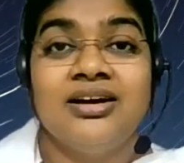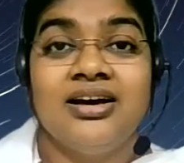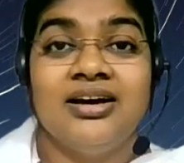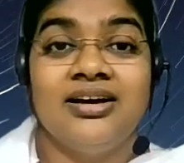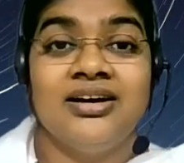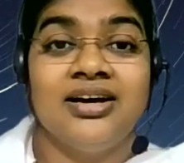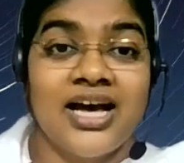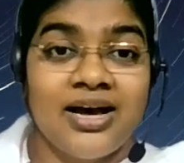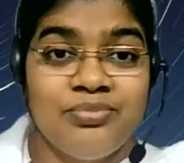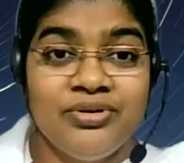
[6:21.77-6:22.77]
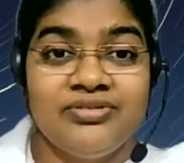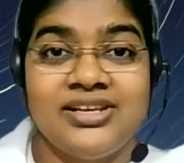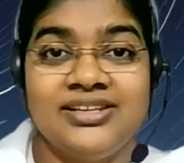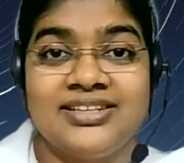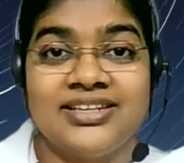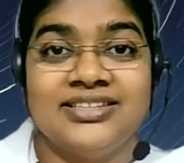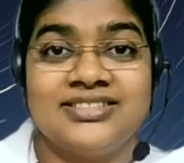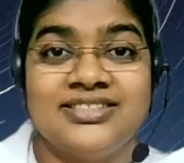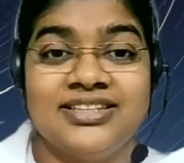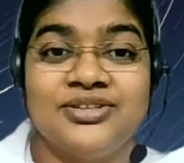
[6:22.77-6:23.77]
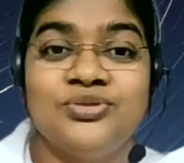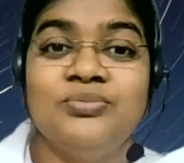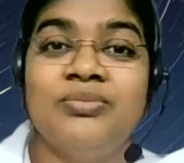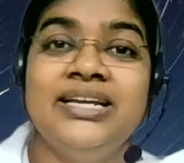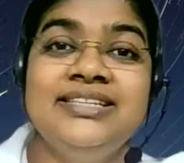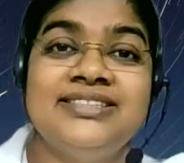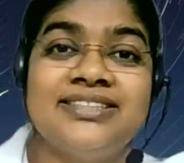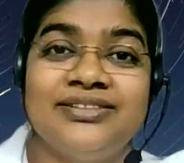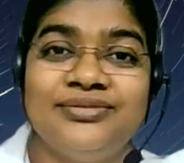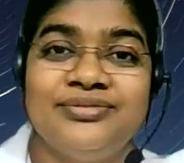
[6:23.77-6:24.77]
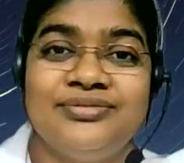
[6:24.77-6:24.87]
a happy Valentine's Day to myself?